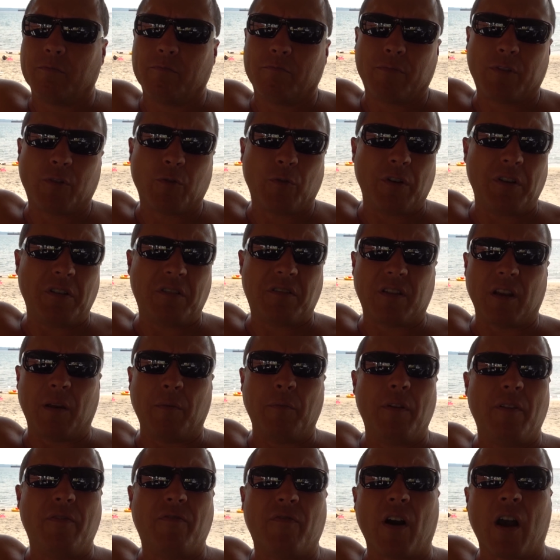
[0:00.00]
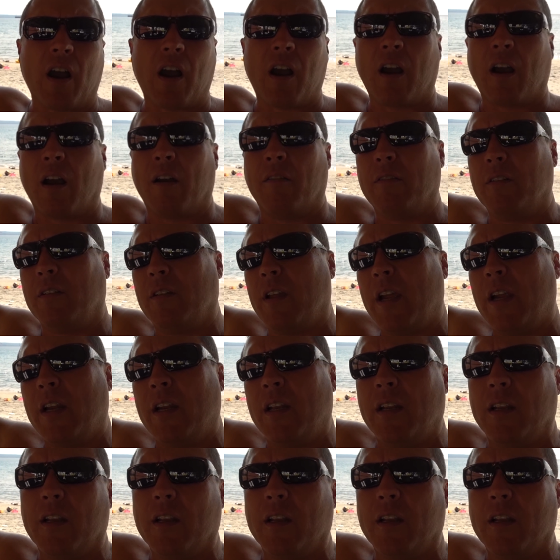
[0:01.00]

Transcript: between 75 and 80